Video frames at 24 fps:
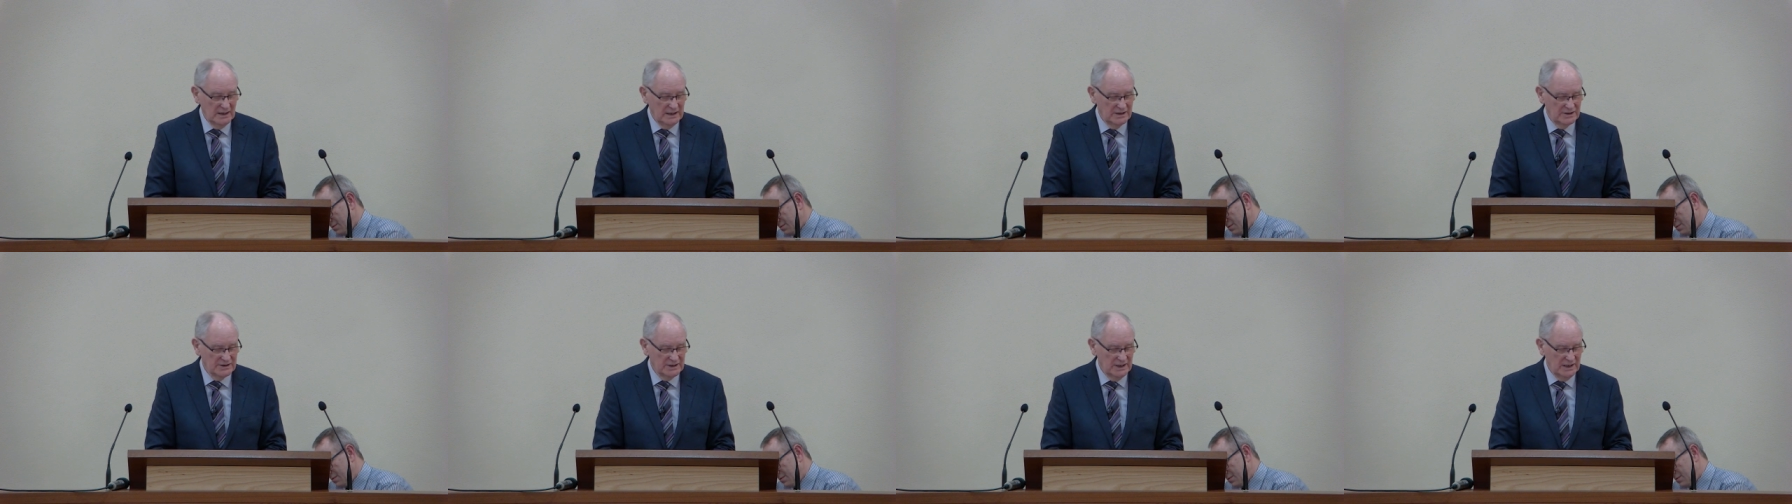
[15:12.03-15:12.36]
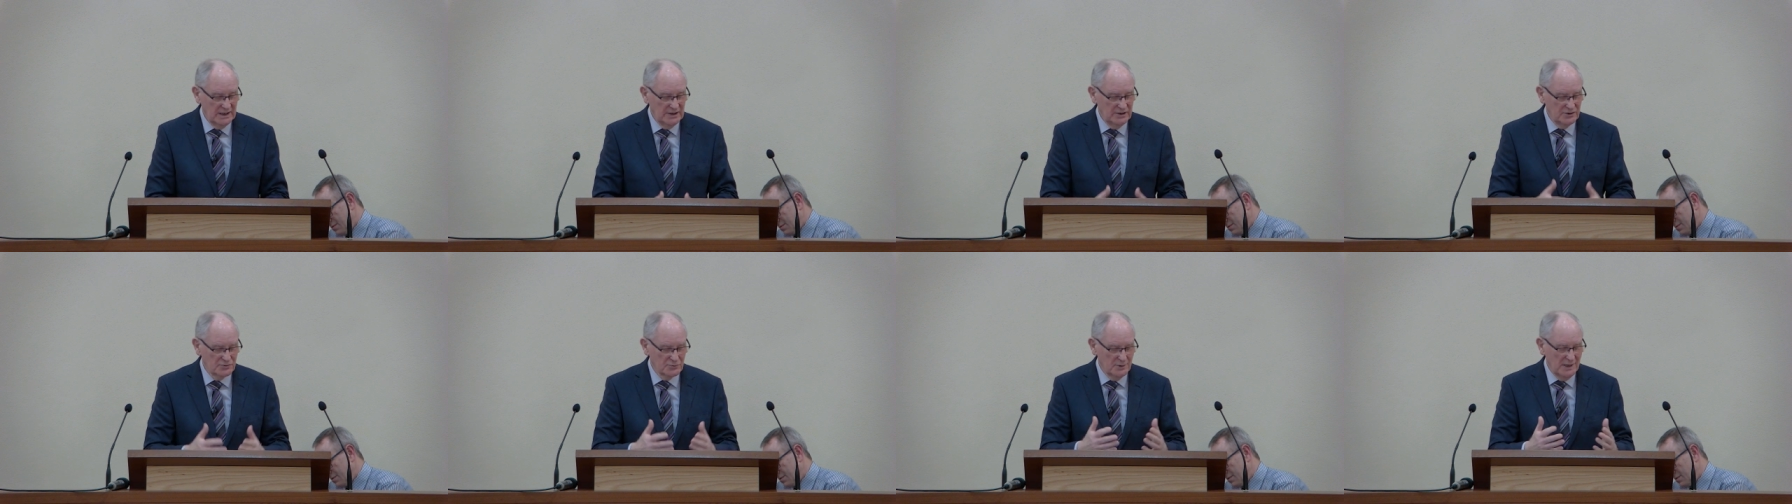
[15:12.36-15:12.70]
He
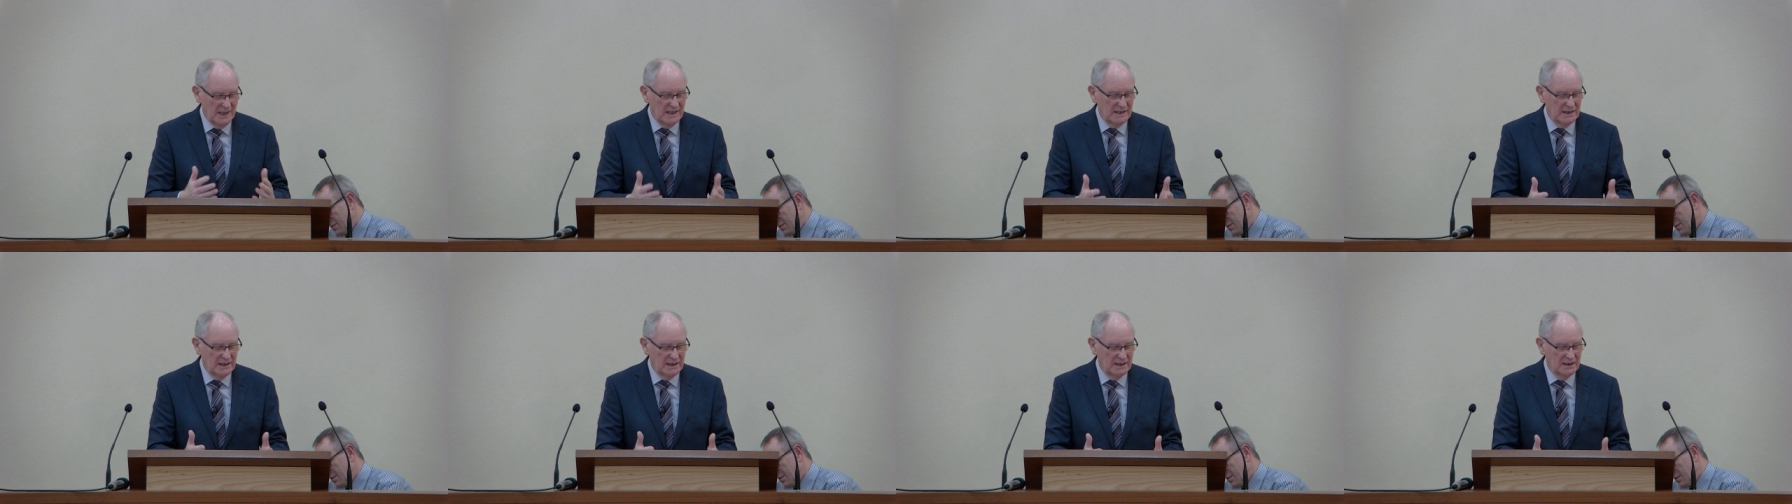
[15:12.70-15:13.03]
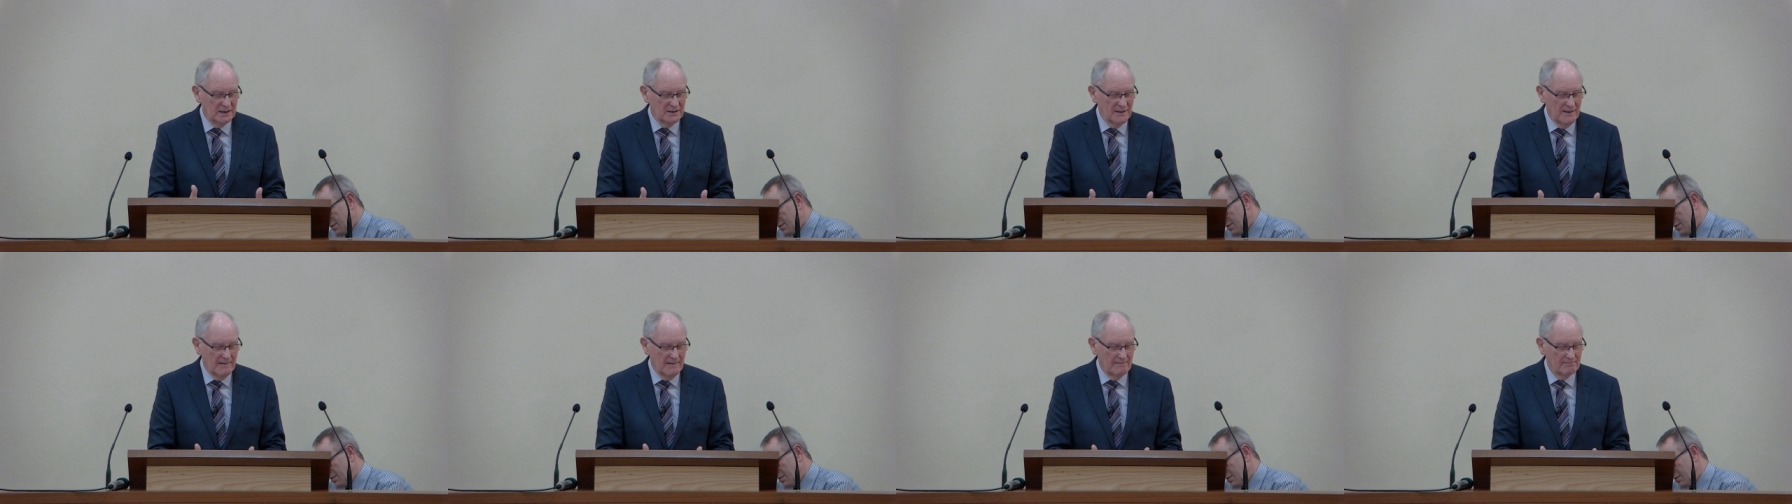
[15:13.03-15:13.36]
said he's writing
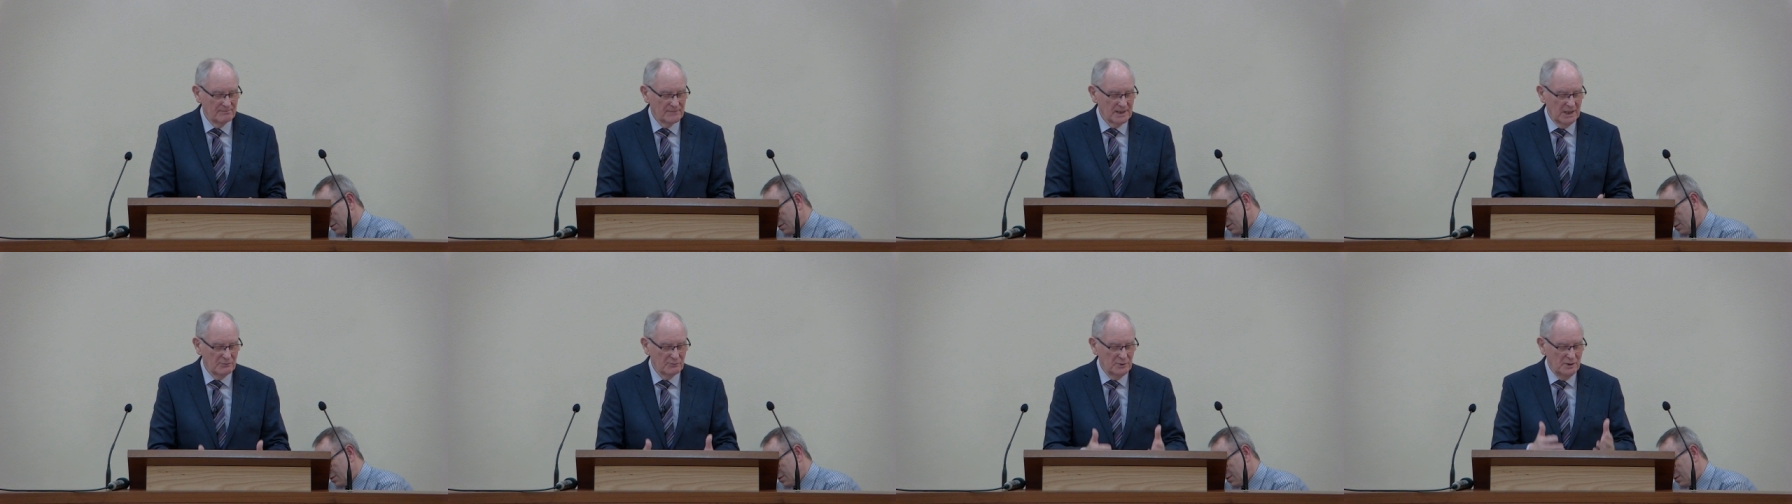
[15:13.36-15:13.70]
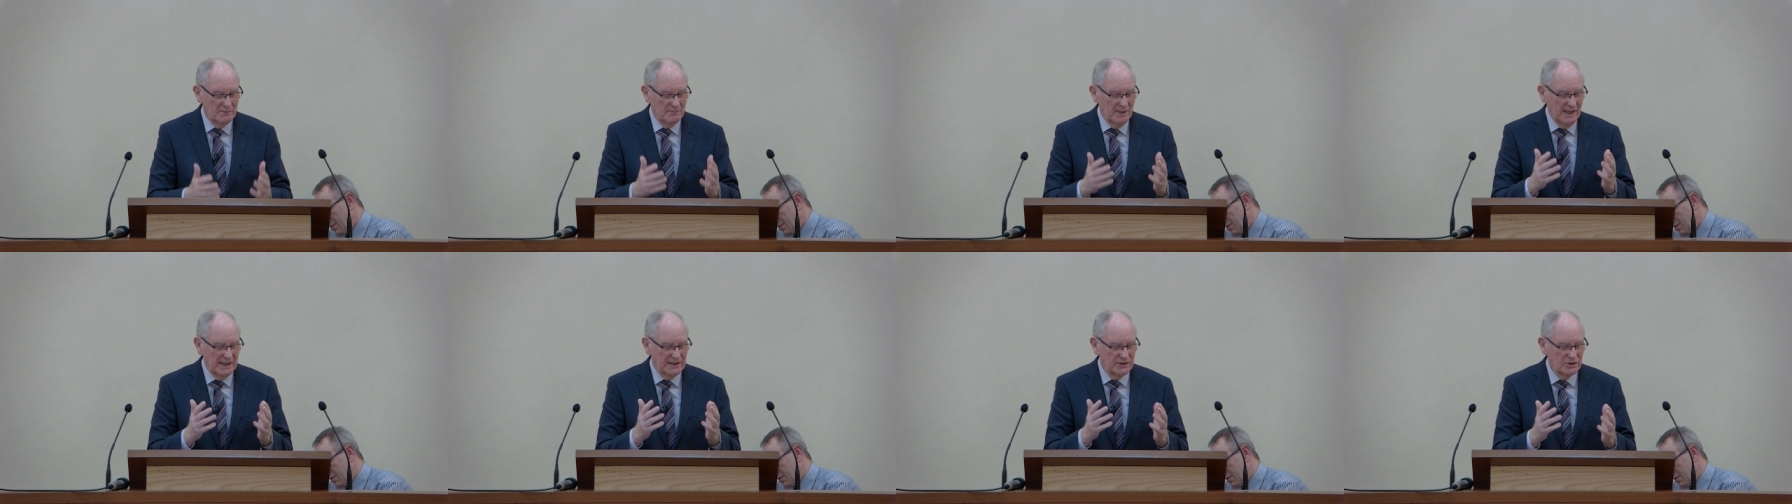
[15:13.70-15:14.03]
it that
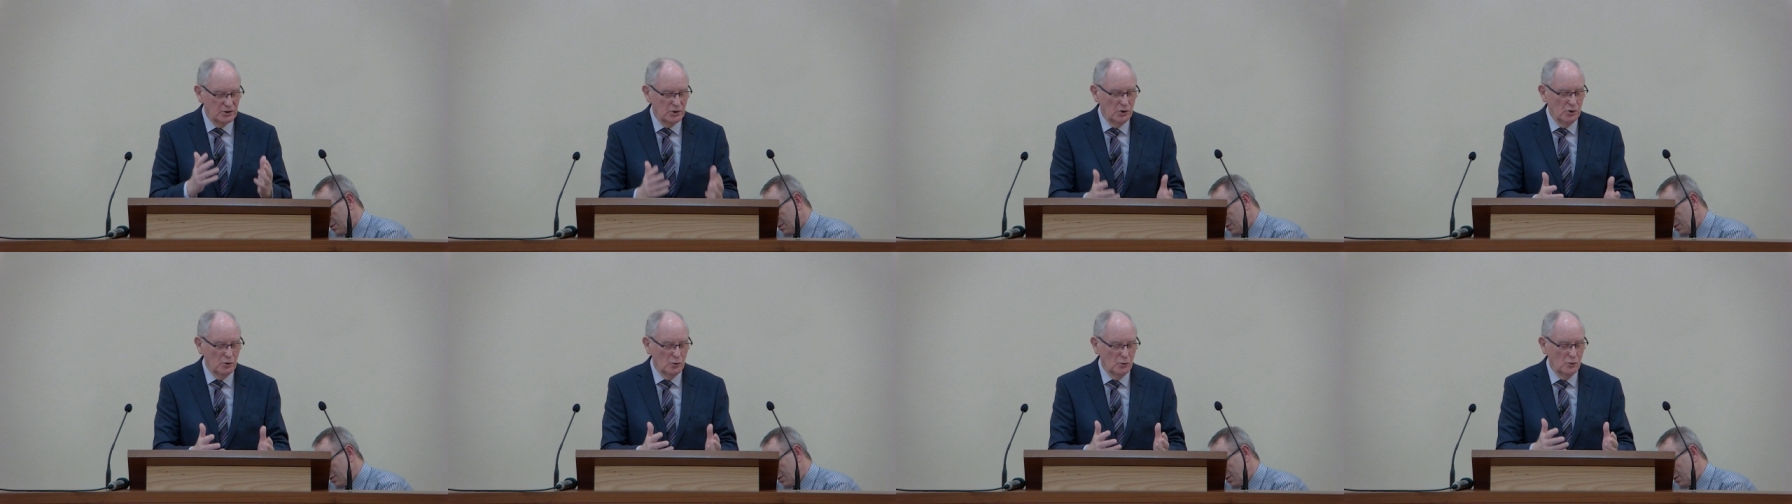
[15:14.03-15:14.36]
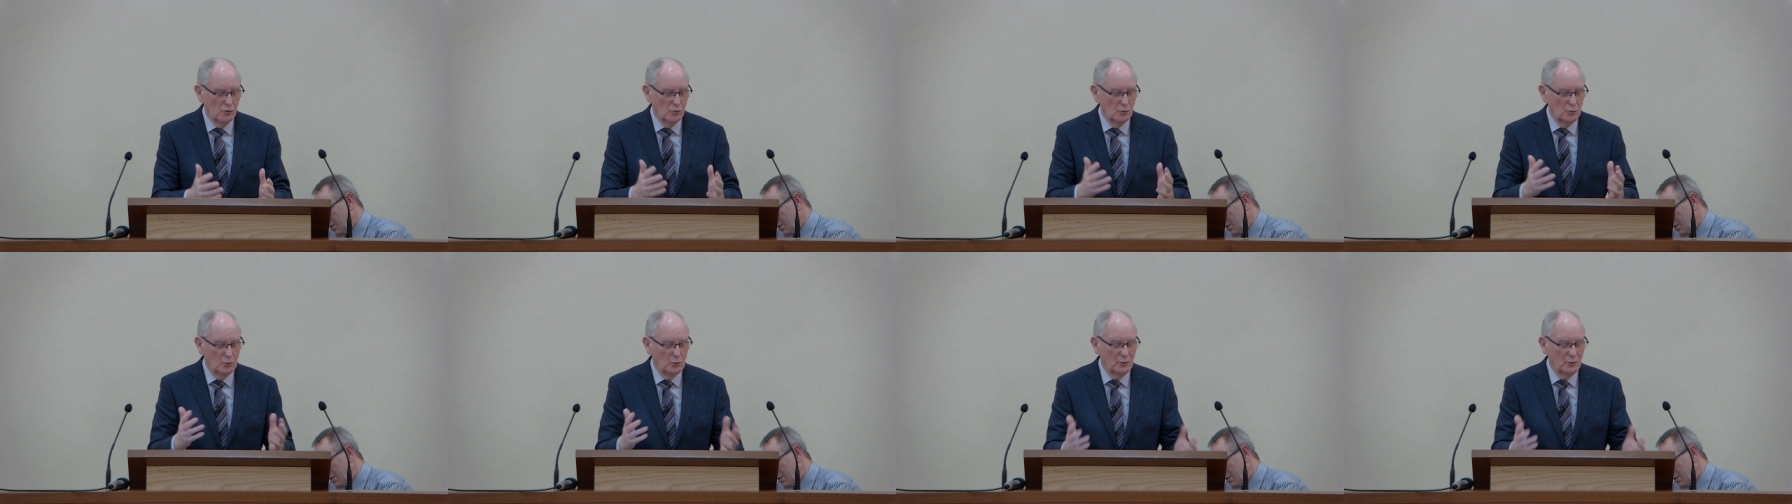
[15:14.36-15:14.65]
we might know